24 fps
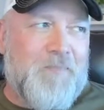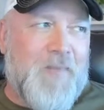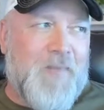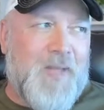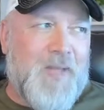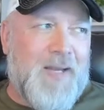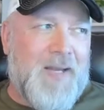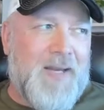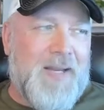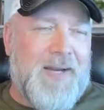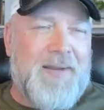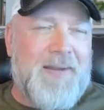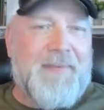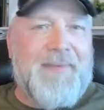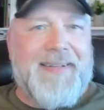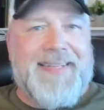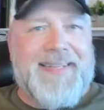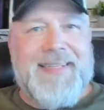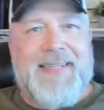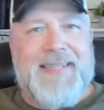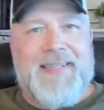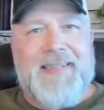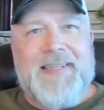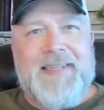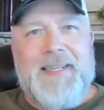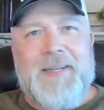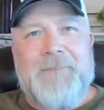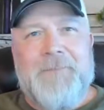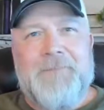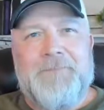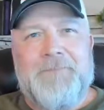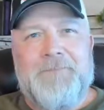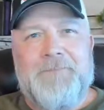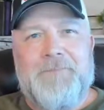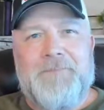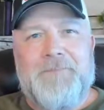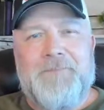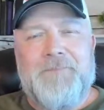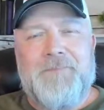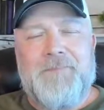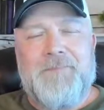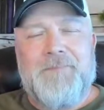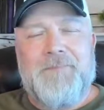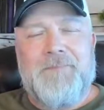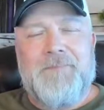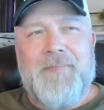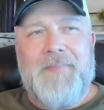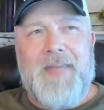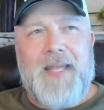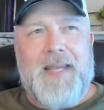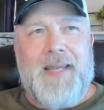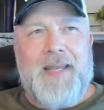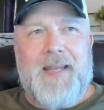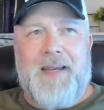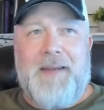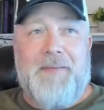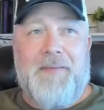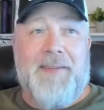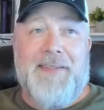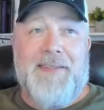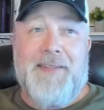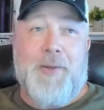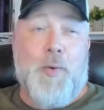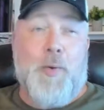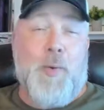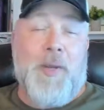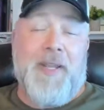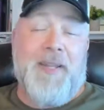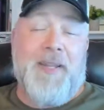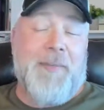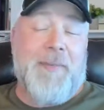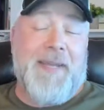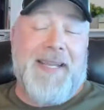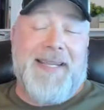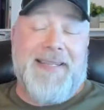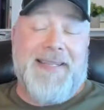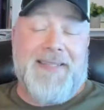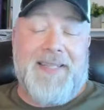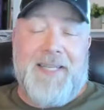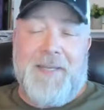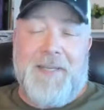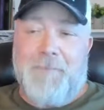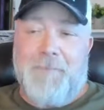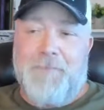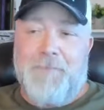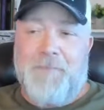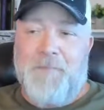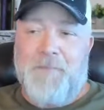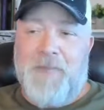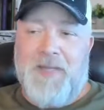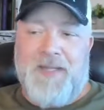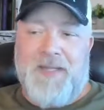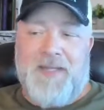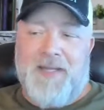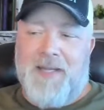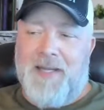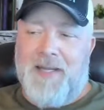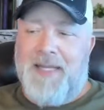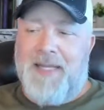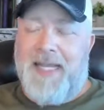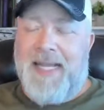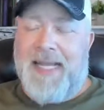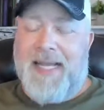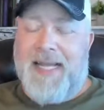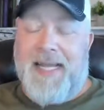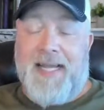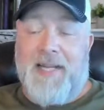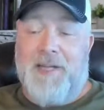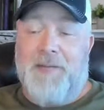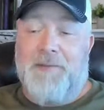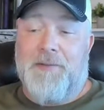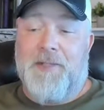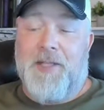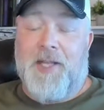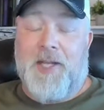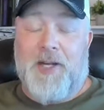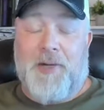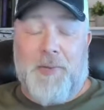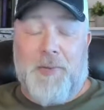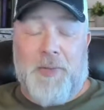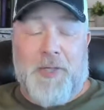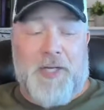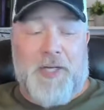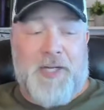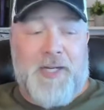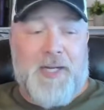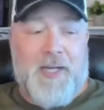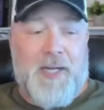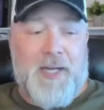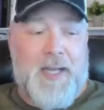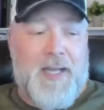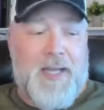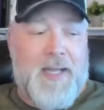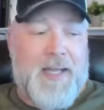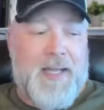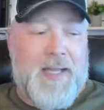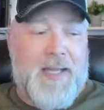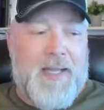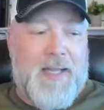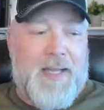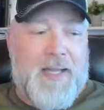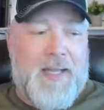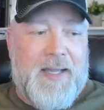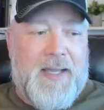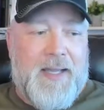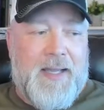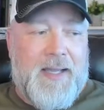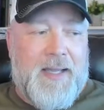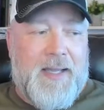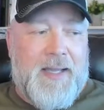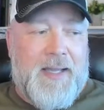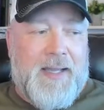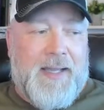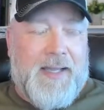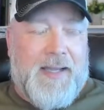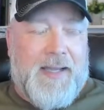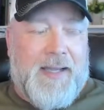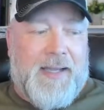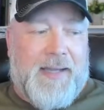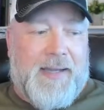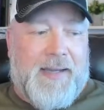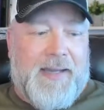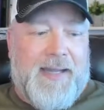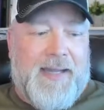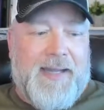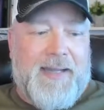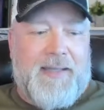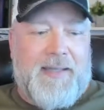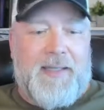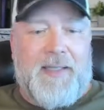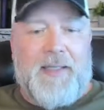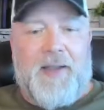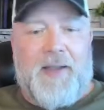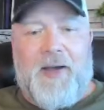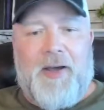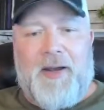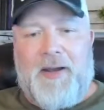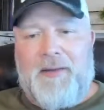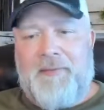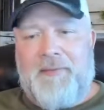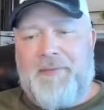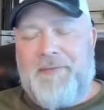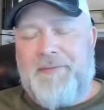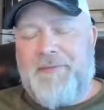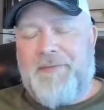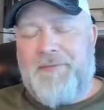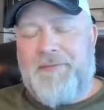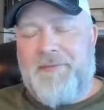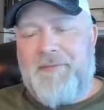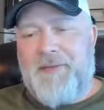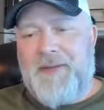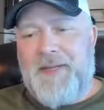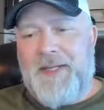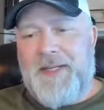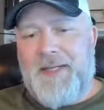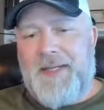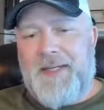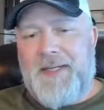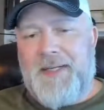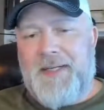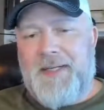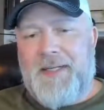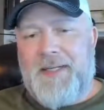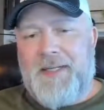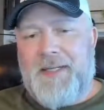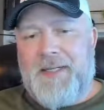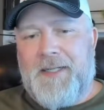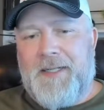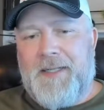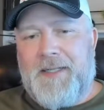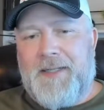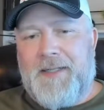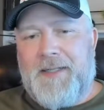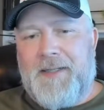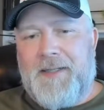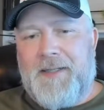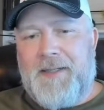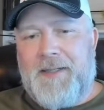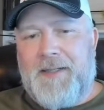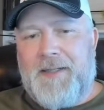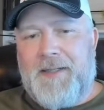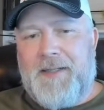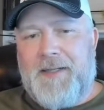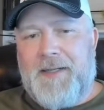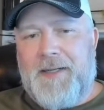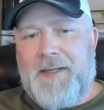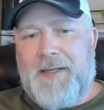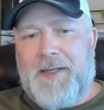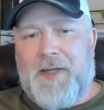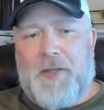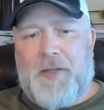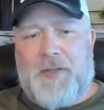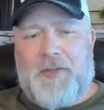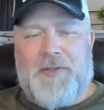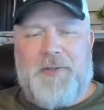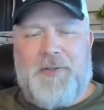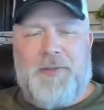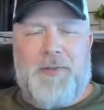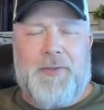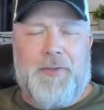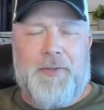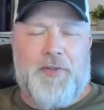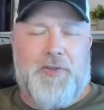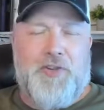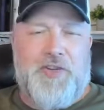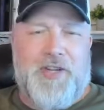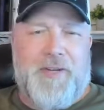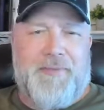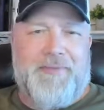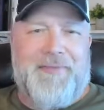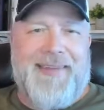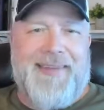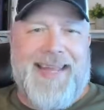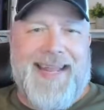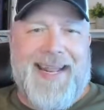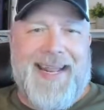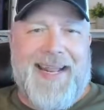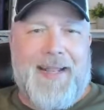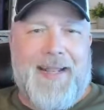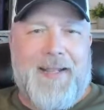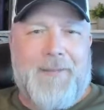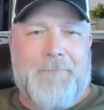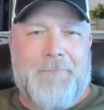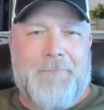None of it's easy. and none of it's going to be easy. It's going to take a hell of a lot of work and a hell of a lot of cultural shifting.